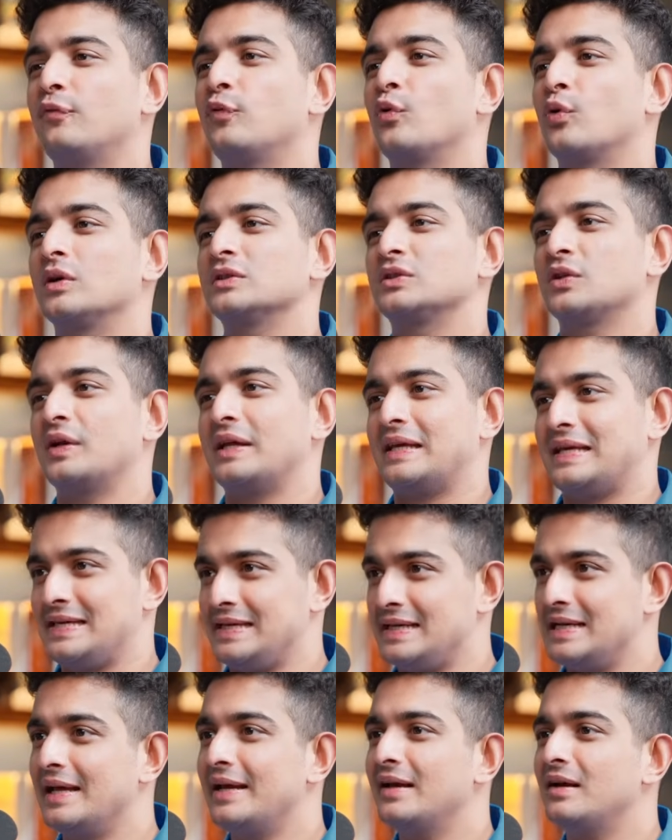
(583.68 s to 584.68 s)
to focus on
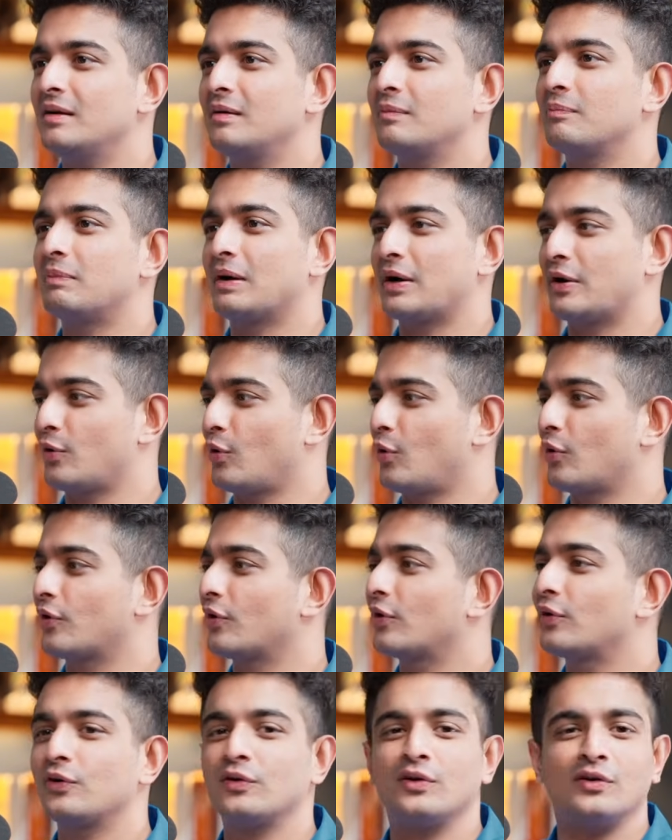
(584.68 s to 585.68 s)
healing but in
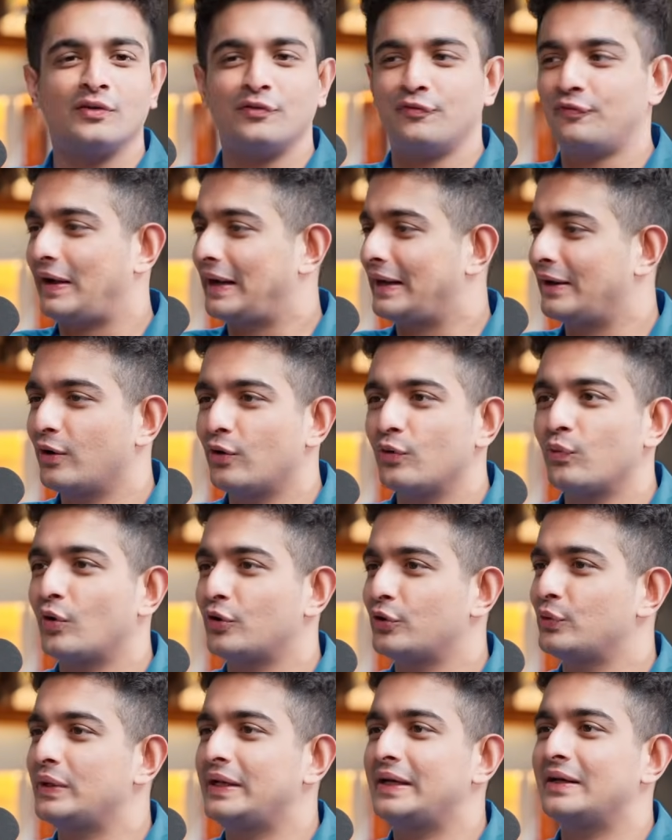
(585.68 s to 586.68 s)
order to find out
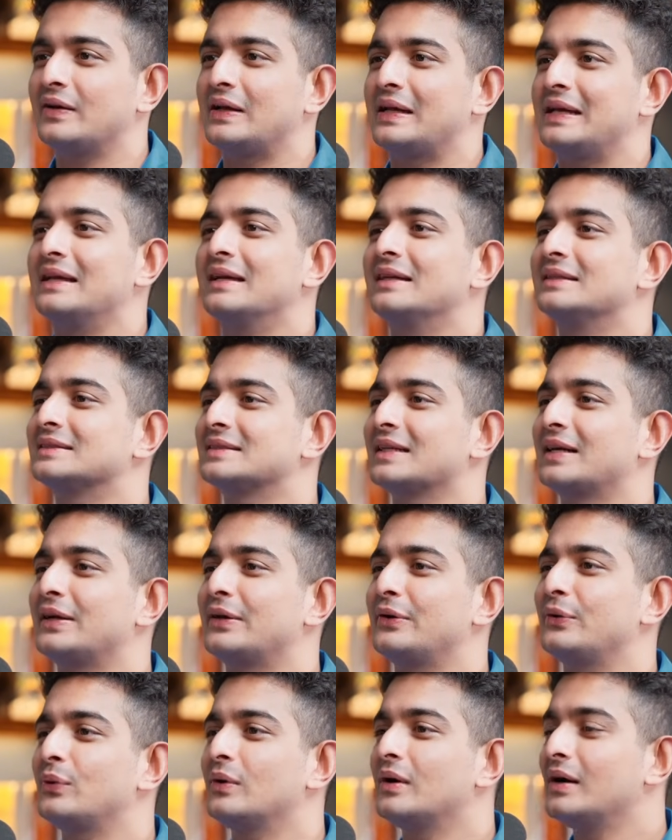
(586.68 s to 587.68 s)
what you need to heal
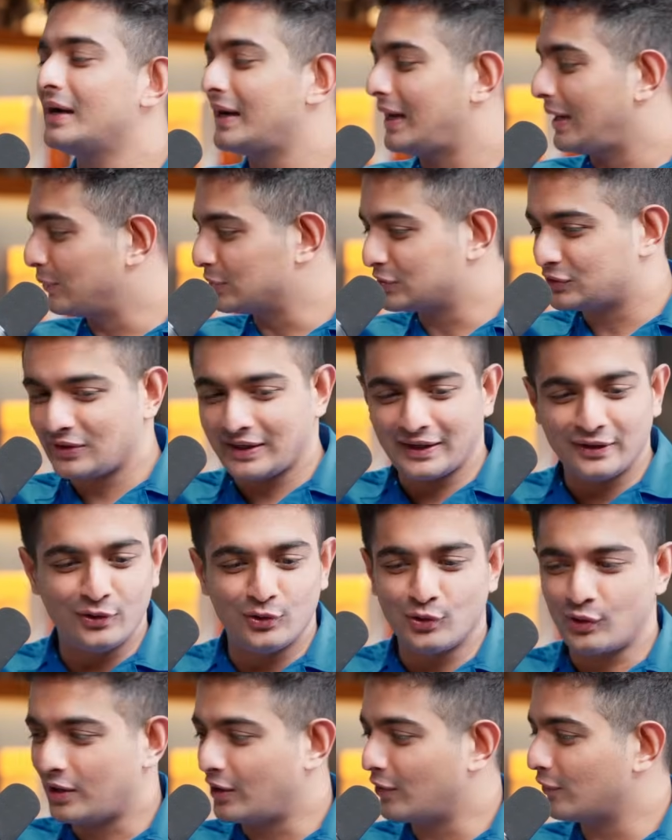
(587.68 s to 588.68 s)
inside you i was trying to
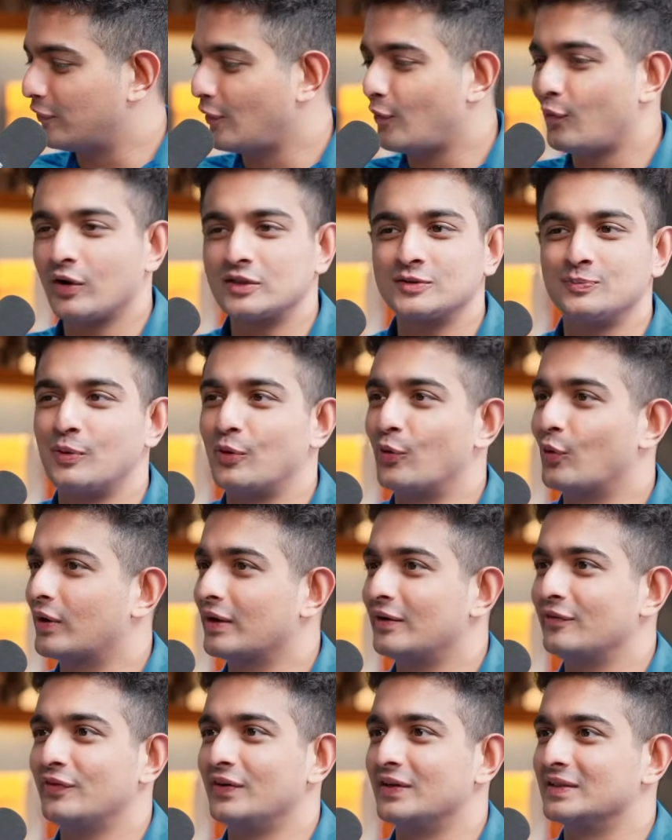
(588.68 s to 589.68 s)
look out for what's
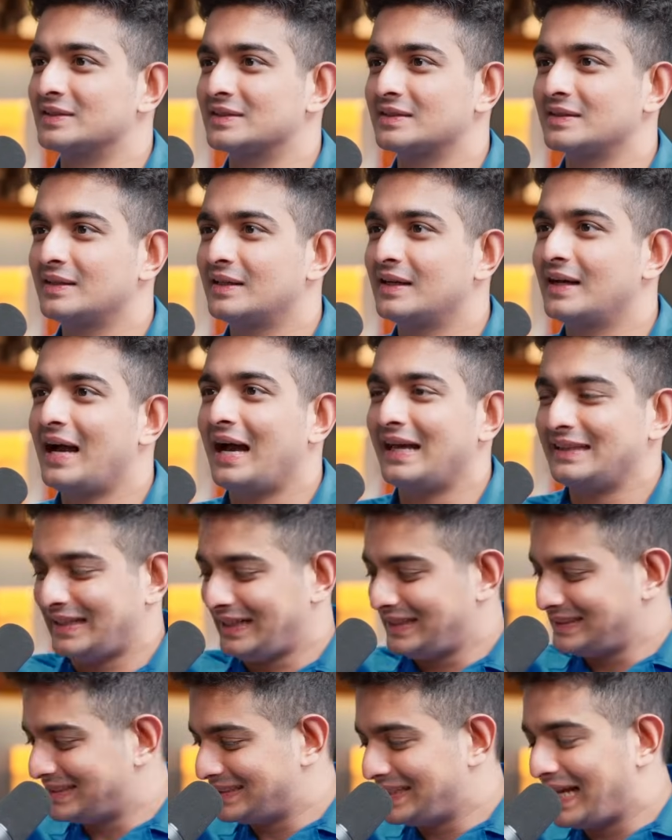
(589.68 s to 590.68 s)
broken first and
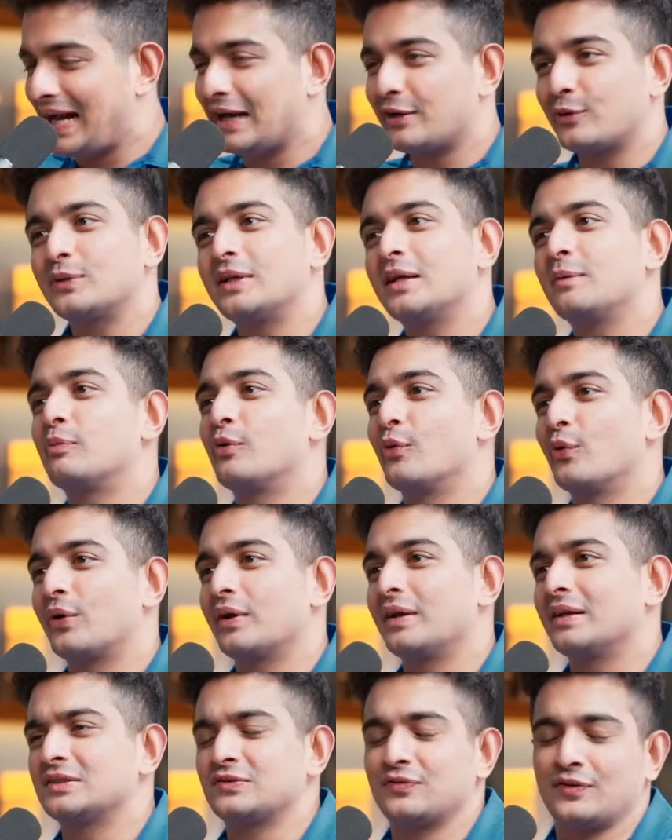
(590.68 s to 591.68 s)
then i sat with that
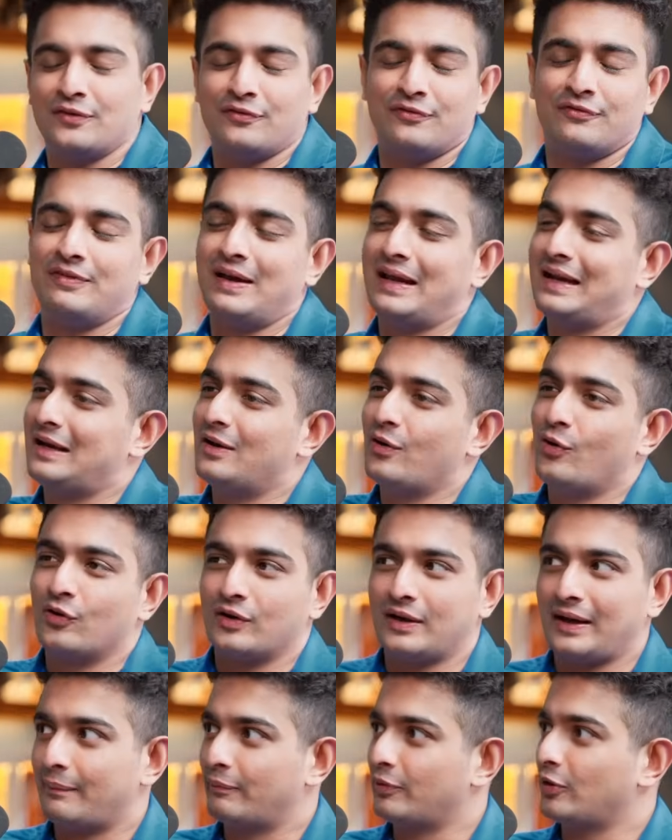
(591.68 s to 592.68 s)
brokenness for a very
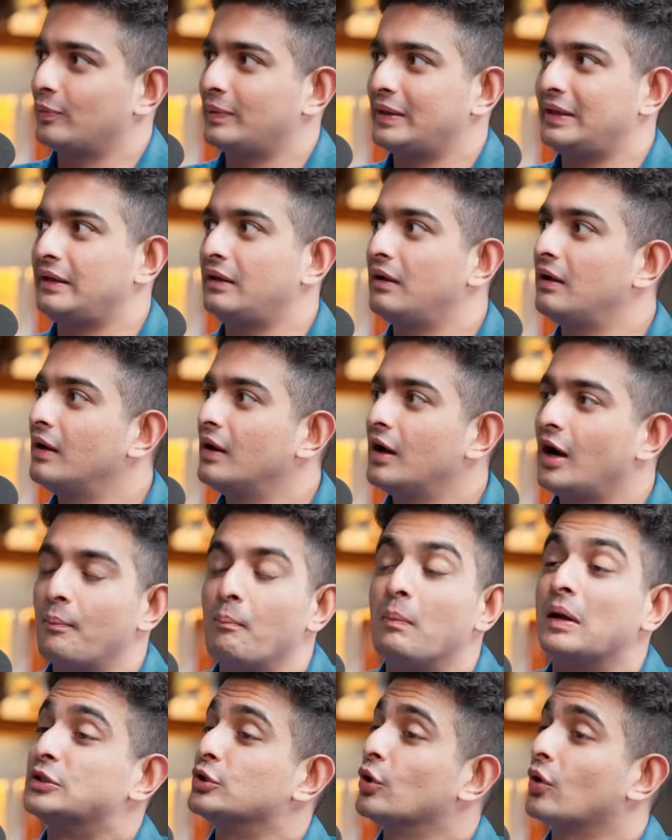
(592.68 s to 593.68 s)
long time probably a
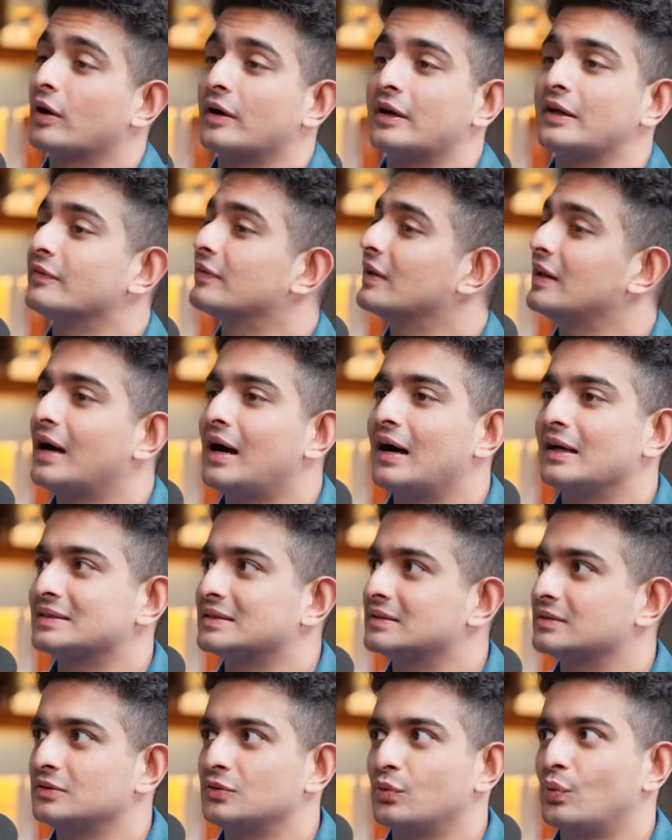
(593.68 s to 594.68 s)
majority of the
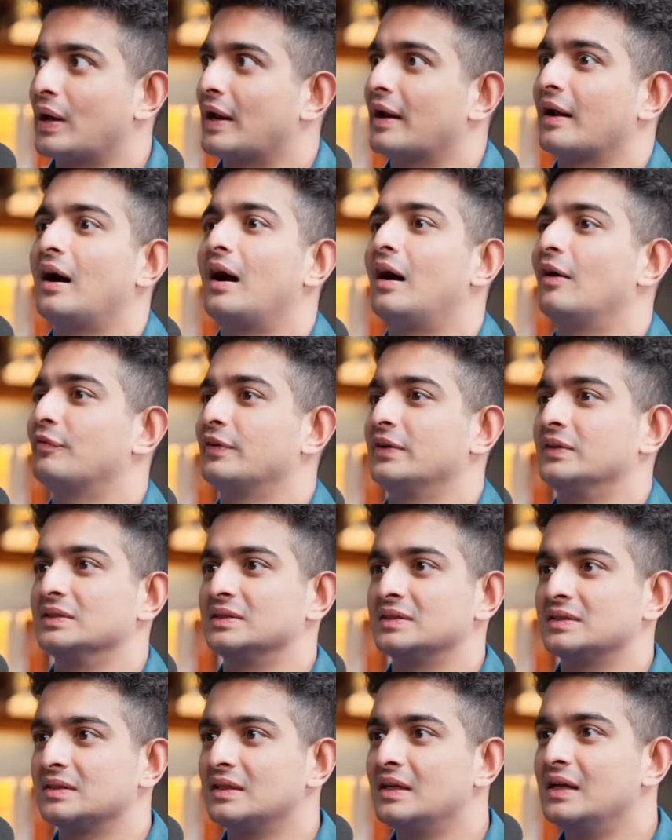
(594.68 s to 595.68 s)
last one and a half
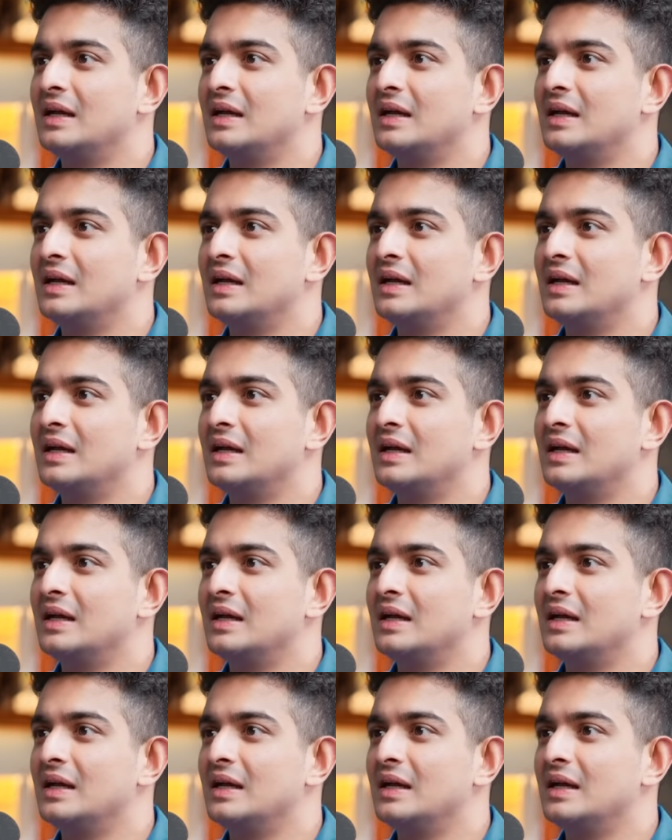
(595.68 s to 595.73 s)
years